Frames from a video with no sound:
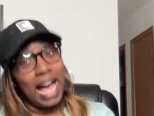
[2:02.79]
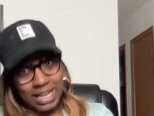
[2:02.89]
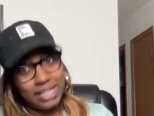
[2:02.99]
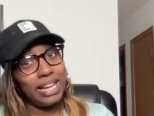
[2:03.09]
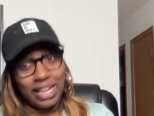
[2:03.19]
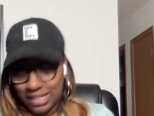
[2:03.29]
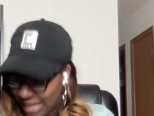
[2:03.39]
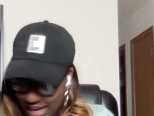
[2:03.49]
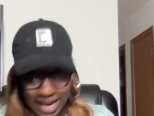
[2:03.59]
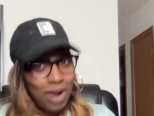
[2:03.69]
I can dance.
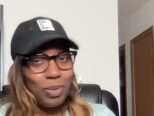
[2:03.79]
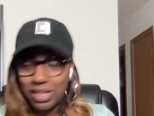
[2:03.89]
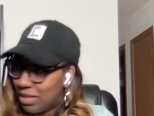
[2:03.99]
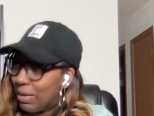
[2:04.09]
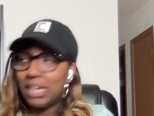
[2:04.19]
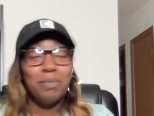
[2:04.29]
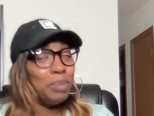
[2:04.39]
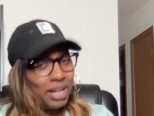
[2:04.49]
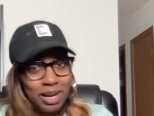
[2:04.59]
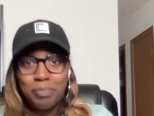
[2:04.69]
I got rhythm. I can
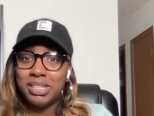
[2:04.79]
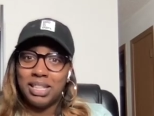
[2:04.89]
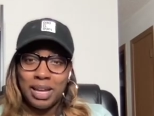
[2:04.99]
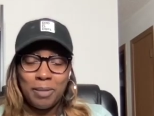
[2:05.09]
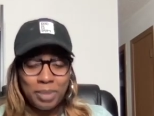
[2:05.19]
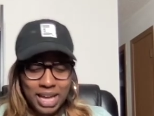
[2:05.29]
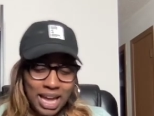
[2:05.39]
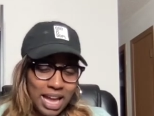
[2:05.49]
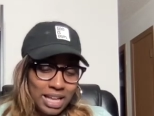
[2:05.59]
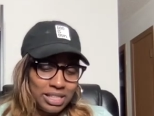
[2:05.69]
pick up a step.
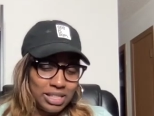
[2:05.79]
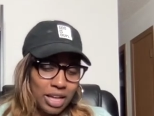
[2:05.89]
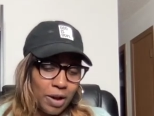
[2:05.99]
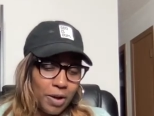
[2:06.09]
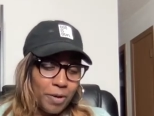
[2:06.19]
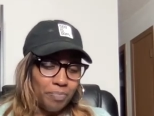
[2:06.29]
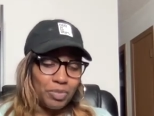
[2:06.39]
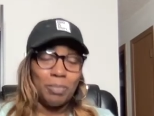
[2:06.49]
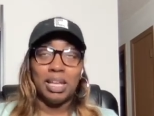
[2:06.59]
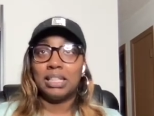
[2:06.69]

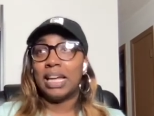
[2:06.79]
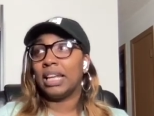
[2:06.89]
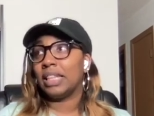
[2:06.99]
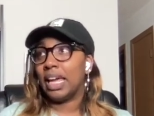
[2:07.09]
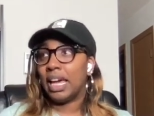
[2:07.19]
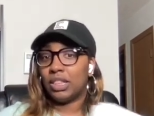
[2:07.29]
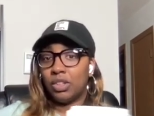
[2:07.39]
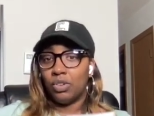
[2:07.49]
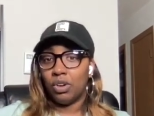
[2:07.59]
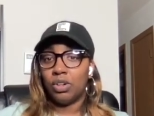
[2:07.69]
So, like, they had
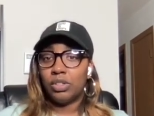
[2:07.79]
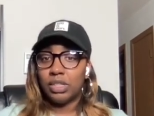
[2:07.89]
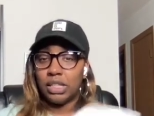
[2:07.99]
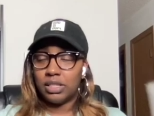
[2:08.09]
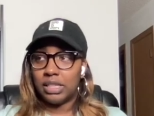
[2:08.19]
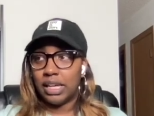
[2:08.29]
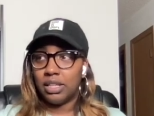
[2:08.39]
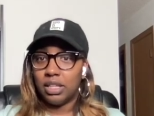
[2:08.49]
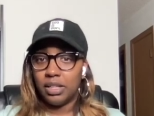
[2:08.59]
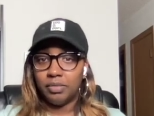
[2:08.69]
the girls
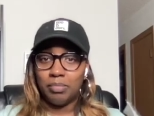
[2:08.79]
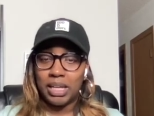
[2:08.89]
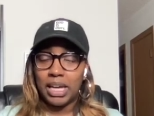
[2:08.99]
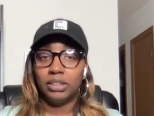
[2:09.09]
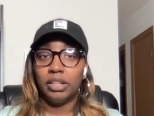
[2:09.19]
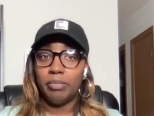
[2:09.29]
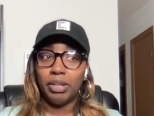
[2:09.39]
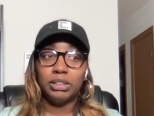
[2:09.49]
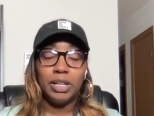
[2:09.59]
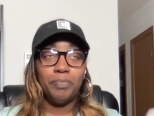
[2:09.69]
standing, Michaela and
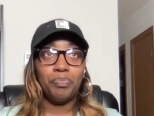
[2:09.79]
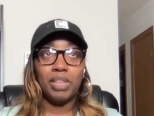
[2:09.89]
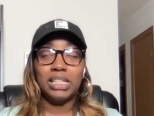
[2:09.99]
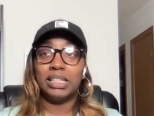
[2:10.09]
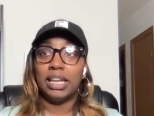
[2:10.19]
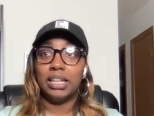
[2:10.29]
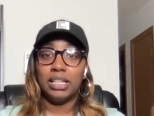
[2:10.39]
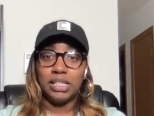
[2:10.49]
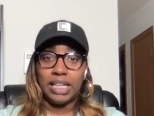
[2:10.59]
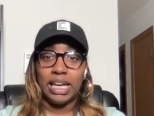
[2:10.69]
Myrla,
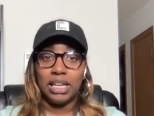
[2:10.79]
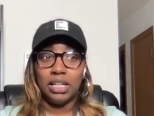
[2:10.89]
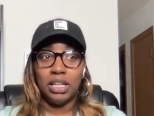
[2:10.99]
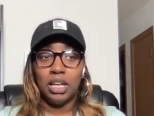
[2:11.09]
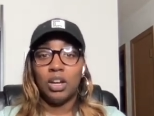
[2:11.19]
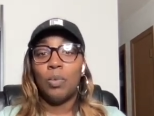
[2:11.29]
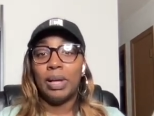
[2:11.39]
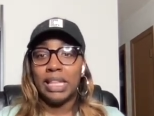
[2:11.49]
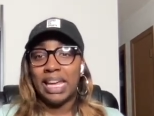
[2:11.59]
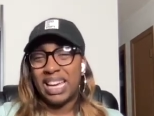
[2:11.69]
standing Zach and Gil
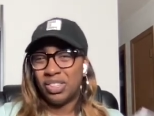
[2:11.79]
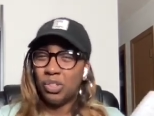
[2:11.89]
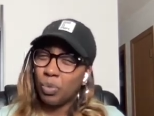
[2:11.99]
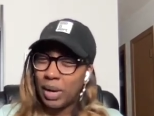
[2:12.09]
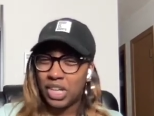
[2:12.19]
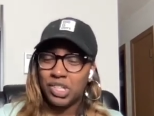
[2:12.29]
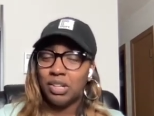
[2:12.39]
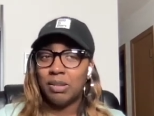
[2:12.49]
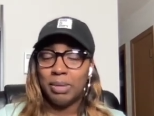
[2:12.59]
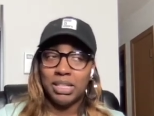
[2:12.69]
while they got the direction
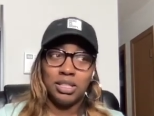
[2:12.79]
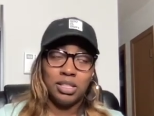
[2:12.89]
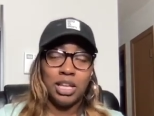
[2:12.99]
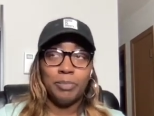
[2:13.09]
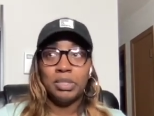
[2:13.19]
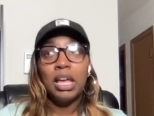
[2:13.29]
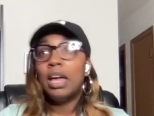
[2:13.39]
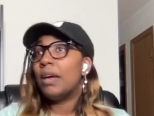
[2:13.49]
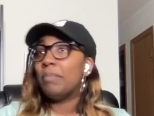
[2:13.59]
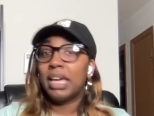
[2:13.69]
on the basic steps.
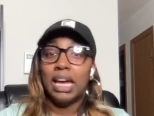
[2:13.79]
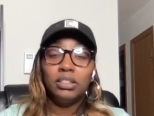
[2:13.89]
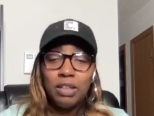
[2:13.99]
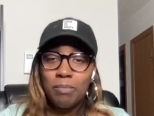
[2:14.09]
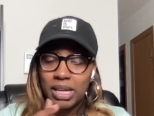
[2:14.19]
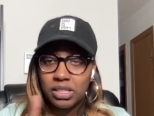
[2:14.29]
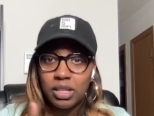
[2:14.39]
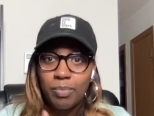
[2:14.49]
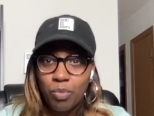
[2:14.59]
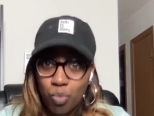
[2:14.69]
Michaela messed
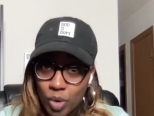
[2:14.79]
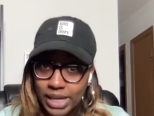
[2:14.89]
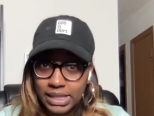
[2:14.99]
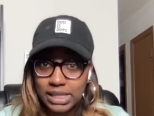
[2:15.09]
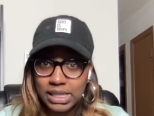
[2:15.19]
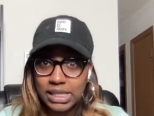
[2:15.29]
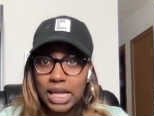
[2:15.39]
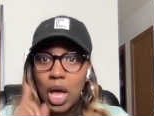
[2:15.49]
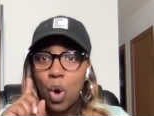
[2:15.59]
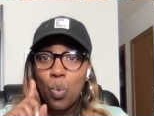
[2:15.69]
up once.
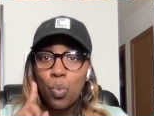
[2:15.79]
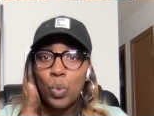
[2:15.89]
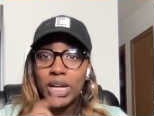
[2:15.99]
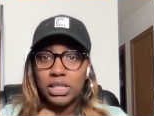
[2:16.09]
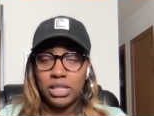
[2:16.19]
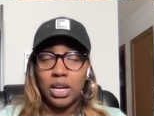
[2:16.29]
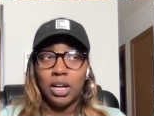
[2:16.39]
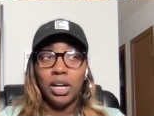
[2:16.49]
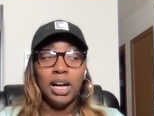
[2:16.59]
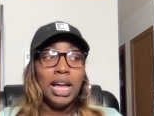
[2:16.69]
Once,
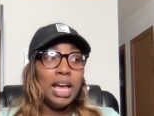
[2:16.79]
y'all.